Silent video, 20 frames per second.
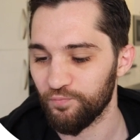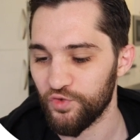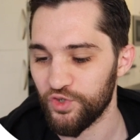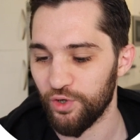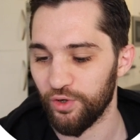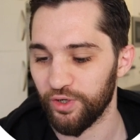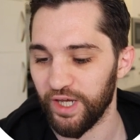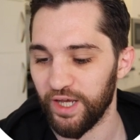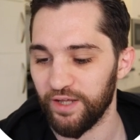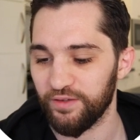
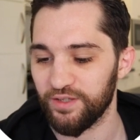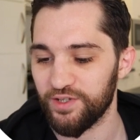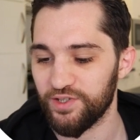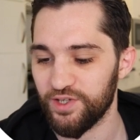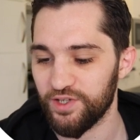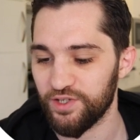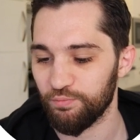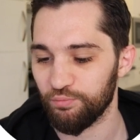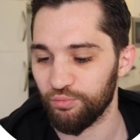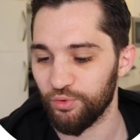So again, this
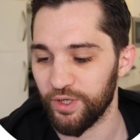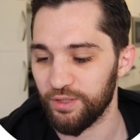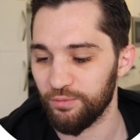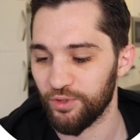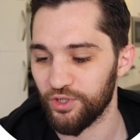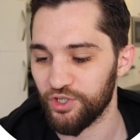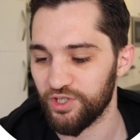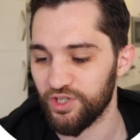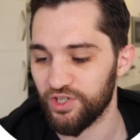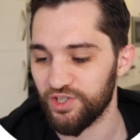is pretty
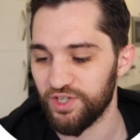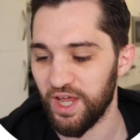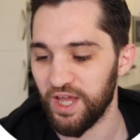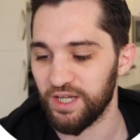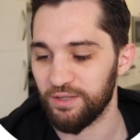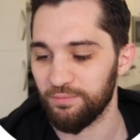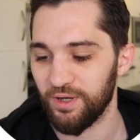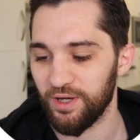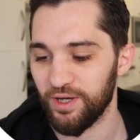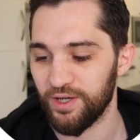much the
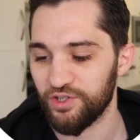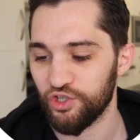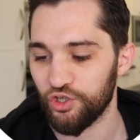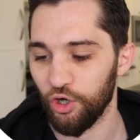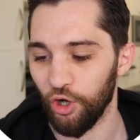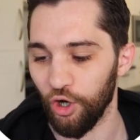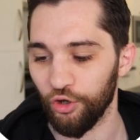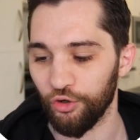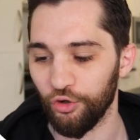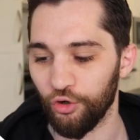same as
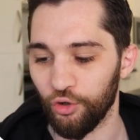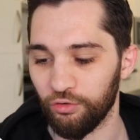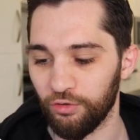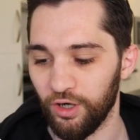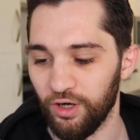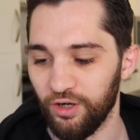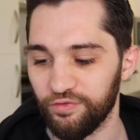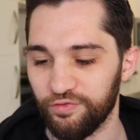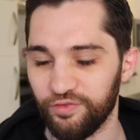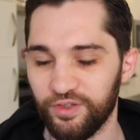on or
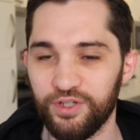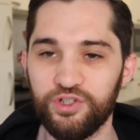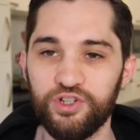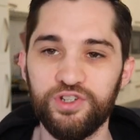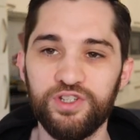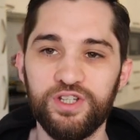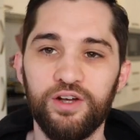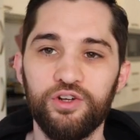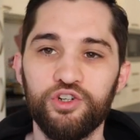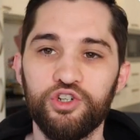off. It
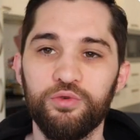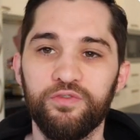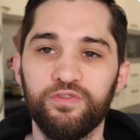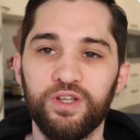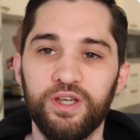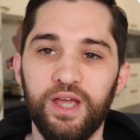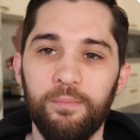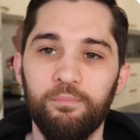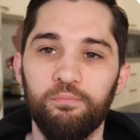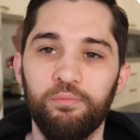just tells you if
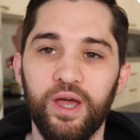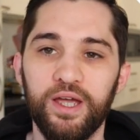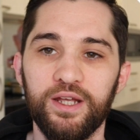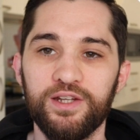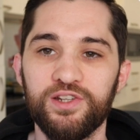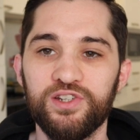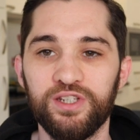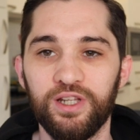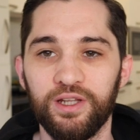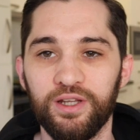the campaign
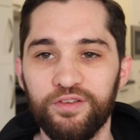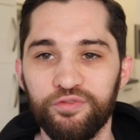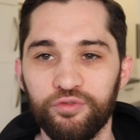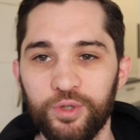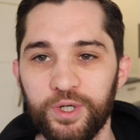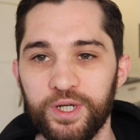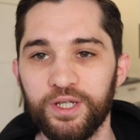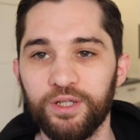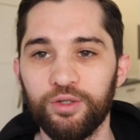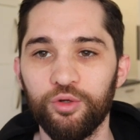is
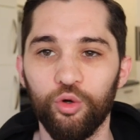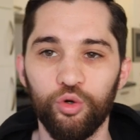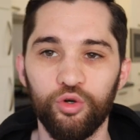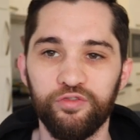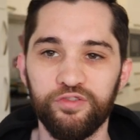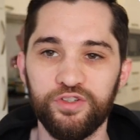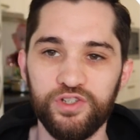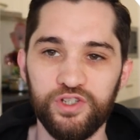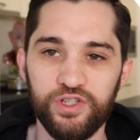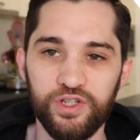delivering or
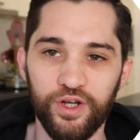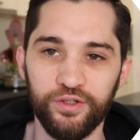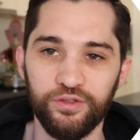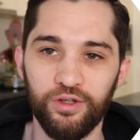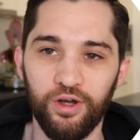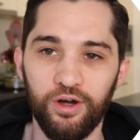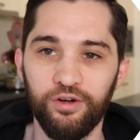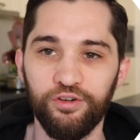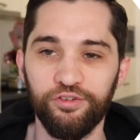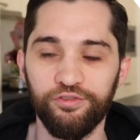if it's turned
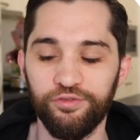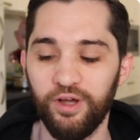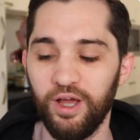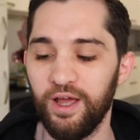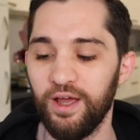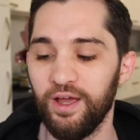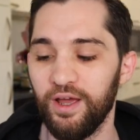off.